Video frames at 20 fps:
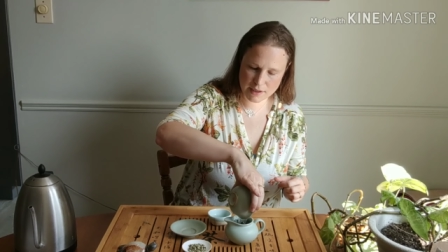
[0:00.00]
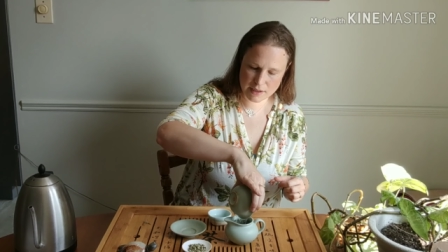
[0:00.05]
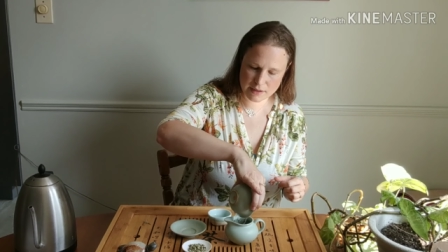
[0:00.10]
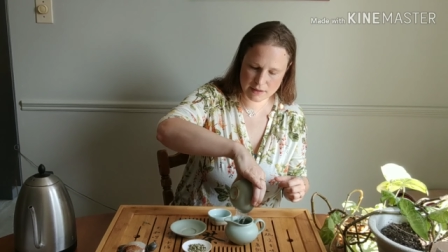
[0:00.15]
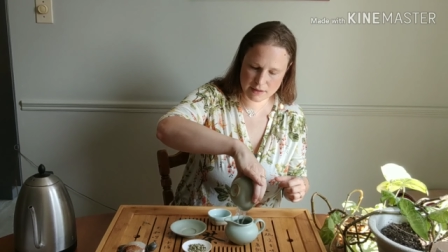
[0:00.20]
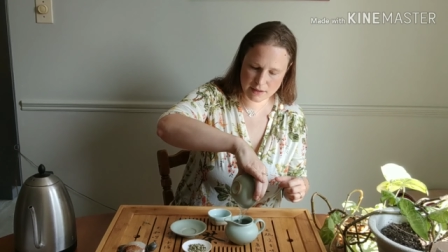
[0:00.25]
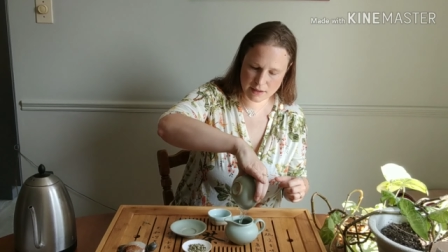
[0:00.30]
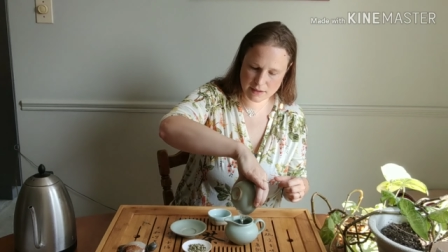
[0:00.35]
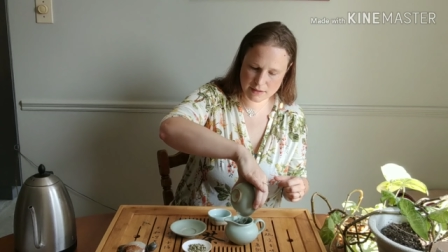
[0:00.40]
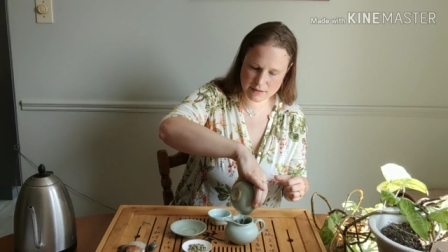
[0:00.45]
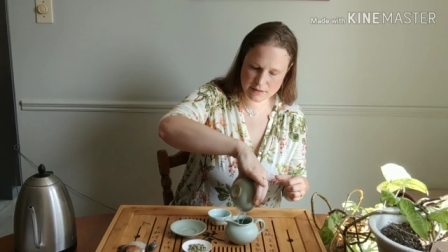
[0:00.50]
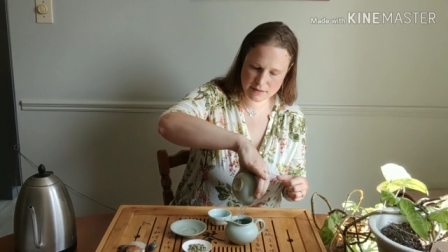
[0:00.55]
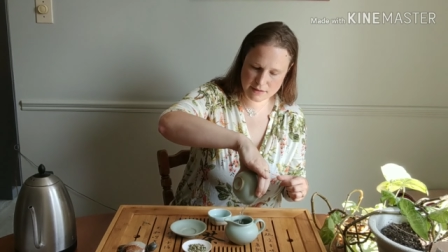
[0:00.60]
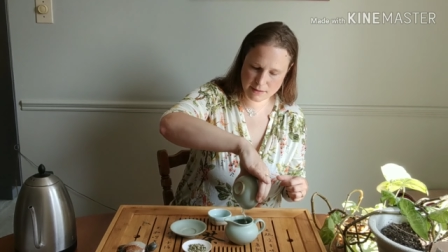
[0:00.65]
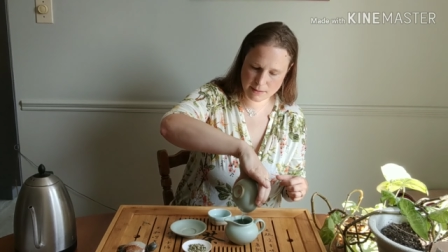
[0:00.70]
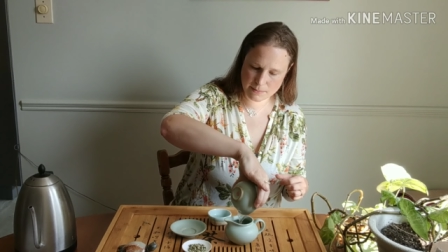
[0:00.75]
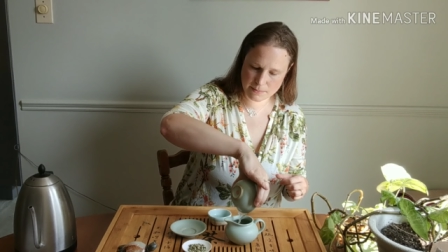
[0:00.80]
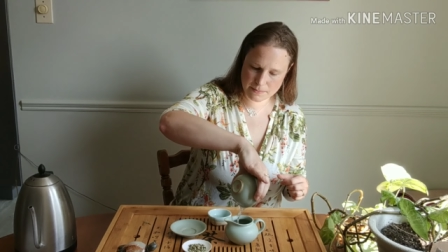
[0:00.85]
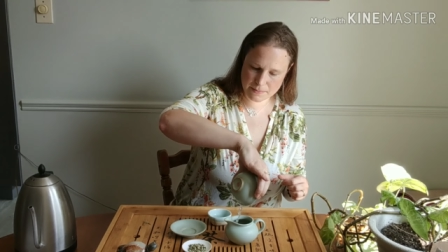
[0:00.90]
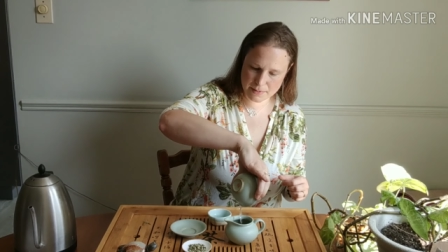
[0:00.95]
Get that
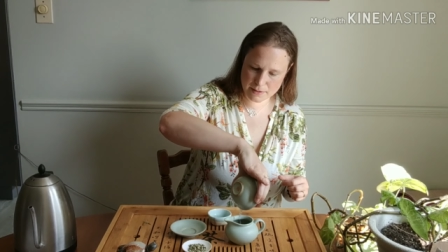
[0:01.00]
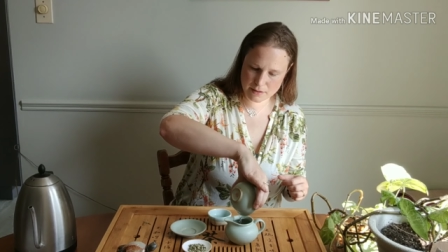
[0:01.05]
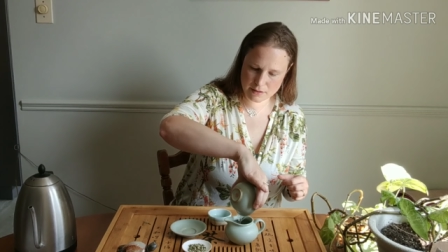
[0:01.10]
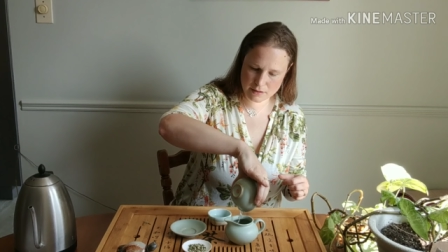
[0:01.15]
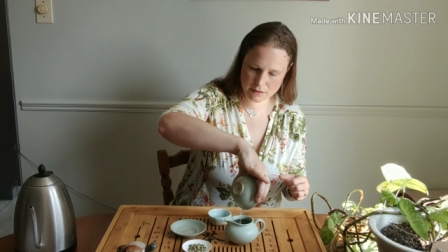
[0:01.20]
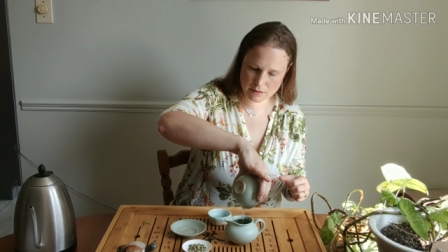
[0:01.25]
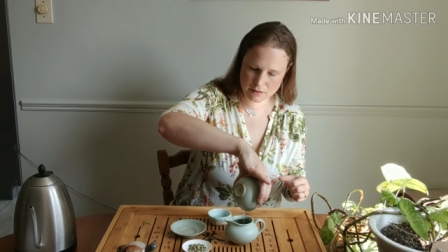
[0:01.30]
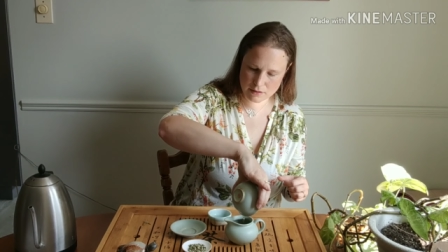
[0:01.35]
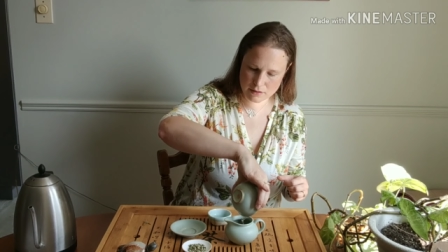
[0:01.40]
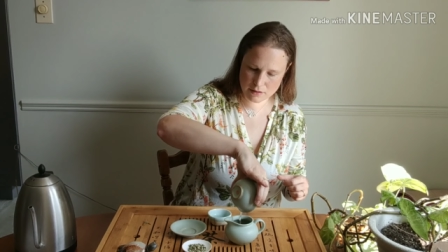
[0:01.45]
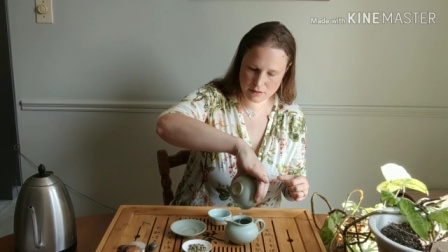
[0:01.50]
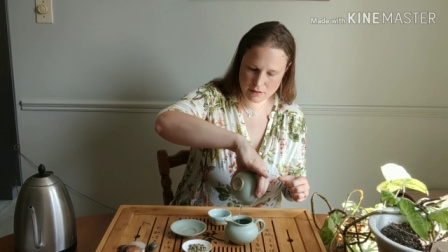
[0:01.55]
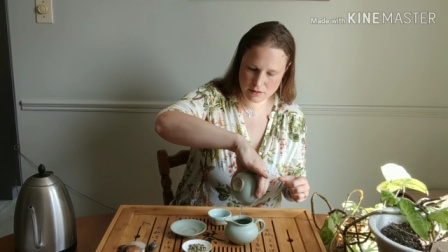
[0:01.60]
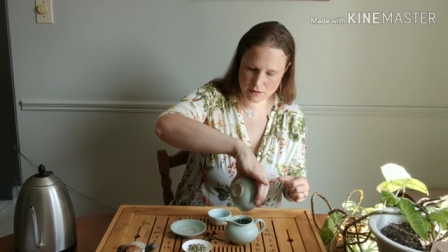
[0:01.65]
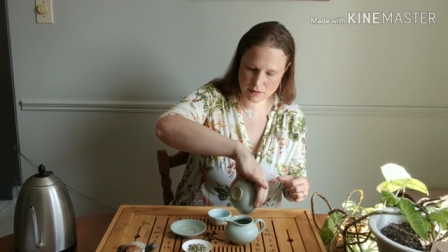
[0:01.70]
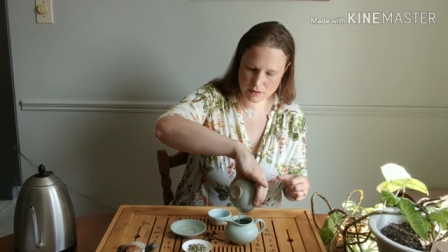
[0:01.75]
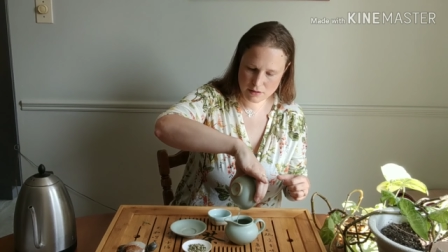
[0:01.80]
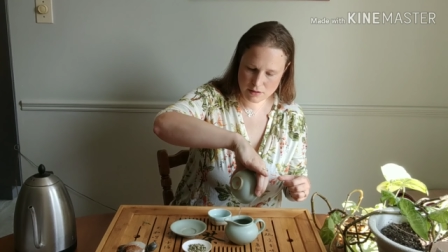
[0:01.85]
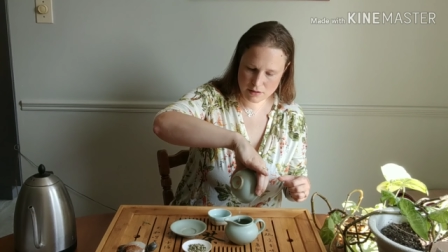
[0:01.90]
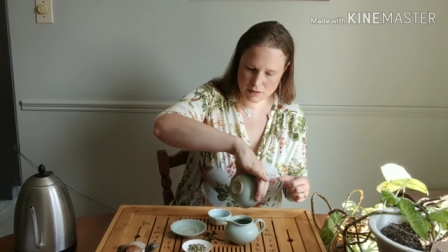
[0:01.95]
steep
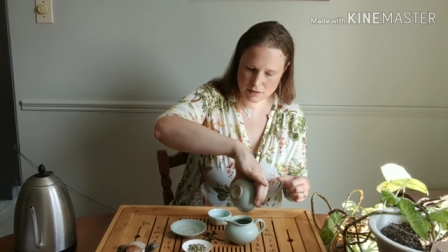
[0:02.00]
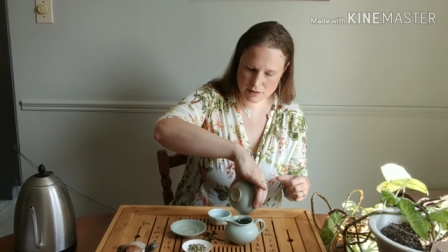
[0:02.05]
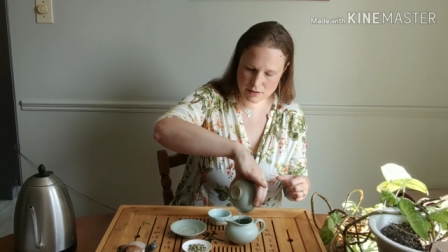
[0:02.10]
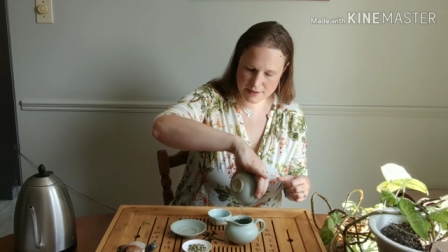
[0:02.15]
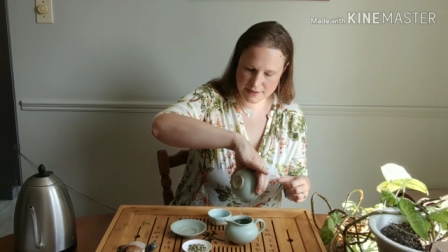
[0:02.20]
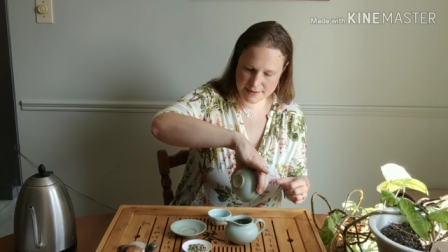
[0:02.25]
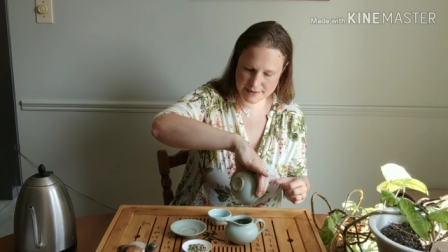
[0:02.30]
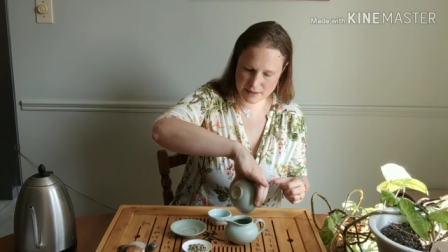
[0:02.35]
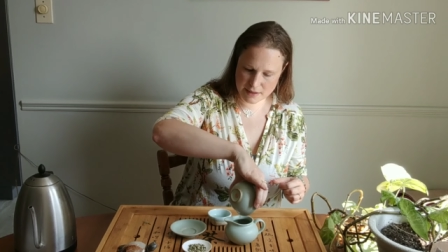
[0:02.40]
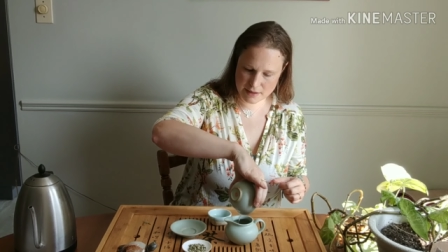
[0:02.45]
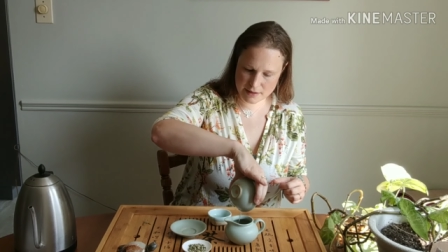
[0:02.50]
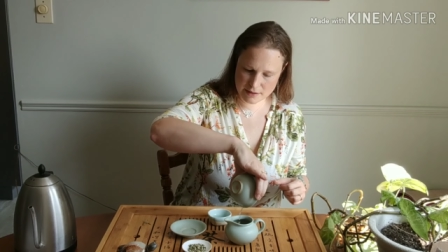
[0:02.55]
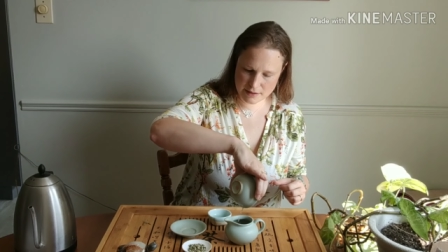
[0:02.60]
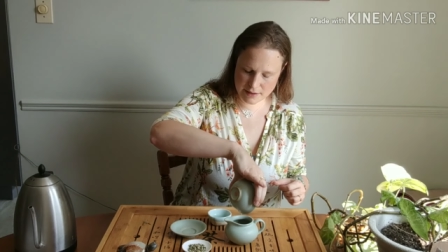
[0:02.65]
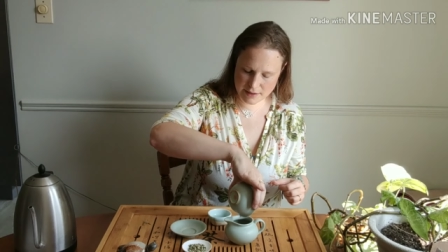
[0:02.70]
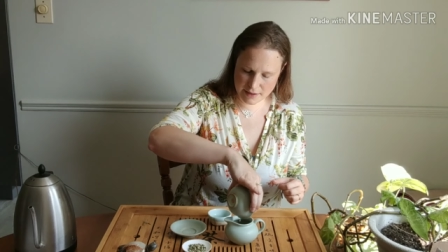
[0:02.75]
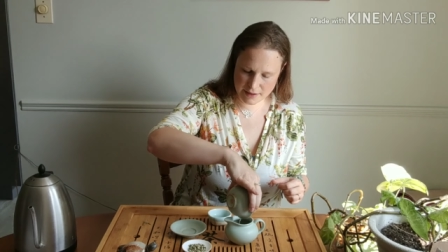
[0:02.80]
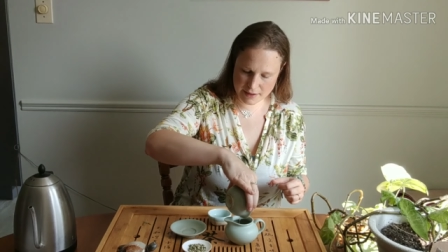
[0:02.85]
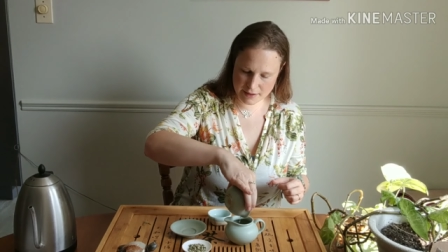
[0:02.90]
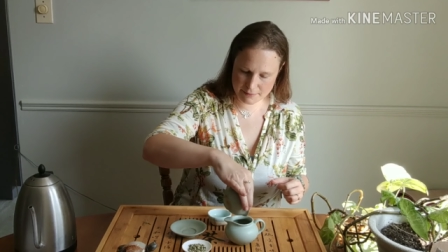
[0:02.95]
done
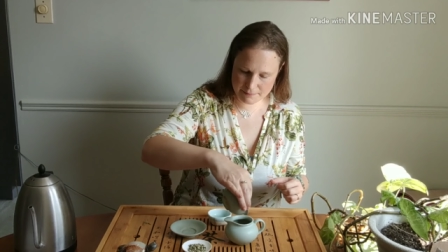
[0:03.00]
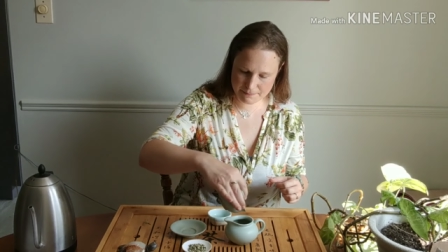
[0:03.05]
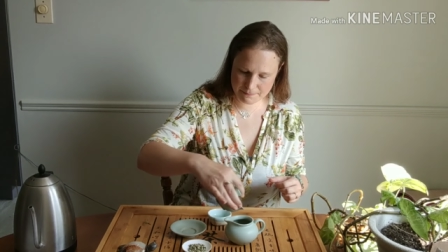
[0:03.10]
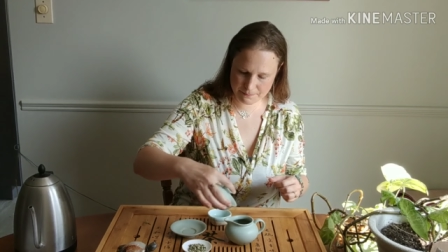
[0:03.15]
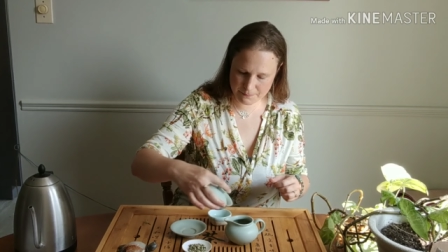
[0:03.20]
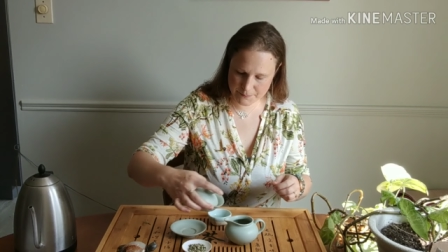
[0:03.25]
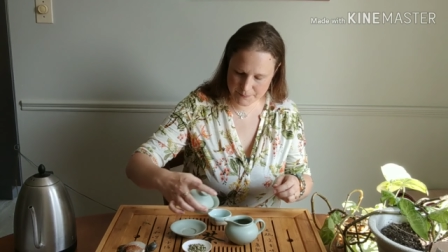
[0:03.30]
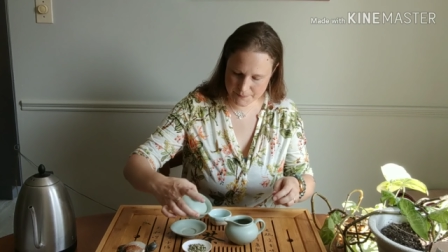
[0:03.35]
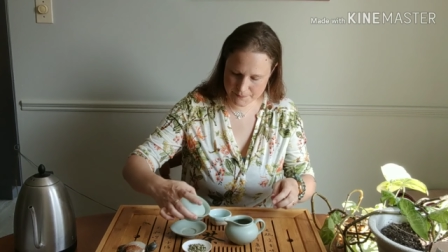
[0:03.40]
there.